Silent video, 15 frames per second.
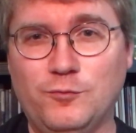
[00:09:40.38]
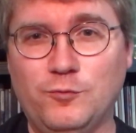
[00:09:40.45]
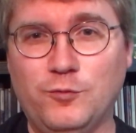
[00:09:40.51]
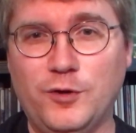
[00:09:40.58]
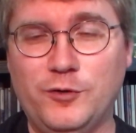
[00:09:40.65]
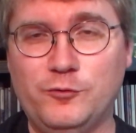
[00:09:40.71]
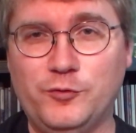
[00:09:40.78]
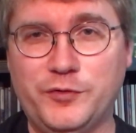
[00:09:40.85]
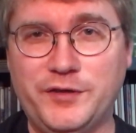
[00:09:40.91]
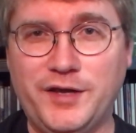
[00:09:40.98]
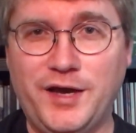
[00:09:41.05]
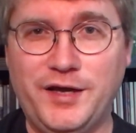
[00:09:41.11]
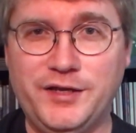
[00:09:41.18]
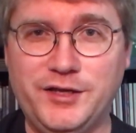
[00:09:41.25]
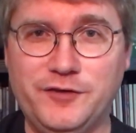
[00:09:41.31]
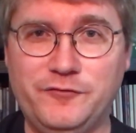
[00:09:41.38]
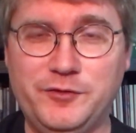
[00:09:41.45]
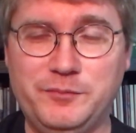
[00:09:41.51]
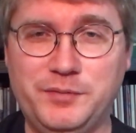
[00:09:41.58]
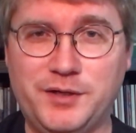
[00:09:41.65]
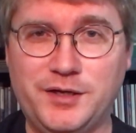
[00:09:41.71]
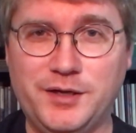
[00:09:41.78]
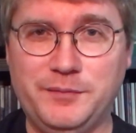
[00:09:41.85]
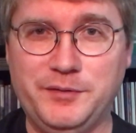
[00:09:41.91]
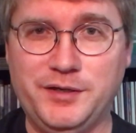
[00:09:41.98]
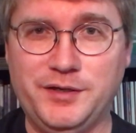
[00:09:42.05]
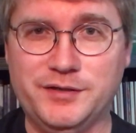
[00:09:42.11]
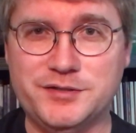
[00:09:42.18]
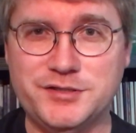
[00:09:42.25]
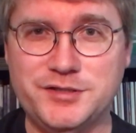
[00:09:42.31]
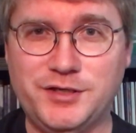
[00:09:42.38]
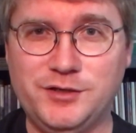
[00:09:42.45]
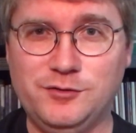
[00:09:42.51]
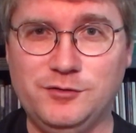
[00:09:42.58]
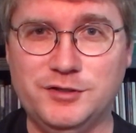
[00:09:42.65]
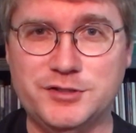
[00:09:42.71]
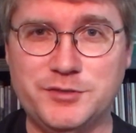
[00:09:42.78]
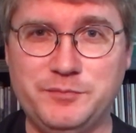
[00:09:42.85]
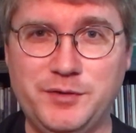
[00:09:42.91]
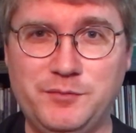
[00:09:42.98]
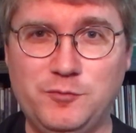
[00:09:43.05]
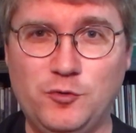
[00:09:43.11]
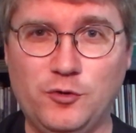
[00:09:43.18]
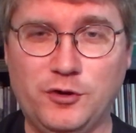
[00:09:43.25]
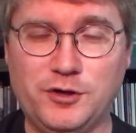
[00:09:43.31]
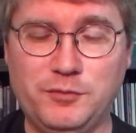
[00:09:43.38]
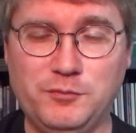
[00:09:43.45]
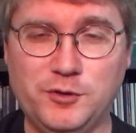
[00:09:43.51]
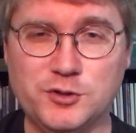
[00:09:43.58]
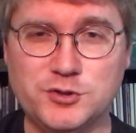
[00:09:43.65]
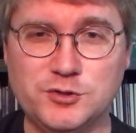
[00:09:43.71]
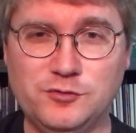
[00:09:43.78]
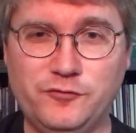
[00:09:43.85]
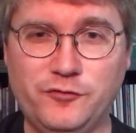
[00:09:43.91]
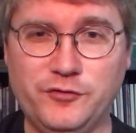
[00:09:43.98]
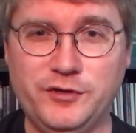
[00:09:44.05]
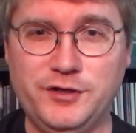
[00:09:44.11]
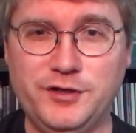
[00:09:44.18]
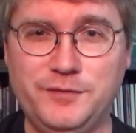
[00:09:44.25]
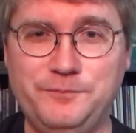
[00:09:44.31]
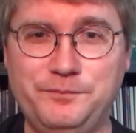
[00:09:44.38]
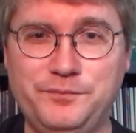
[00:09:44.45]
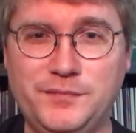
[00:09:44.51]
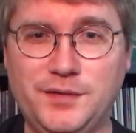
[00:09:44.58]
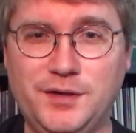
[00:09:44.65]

wrote with the idea of it becoming a single. It's a bit more commercial for them.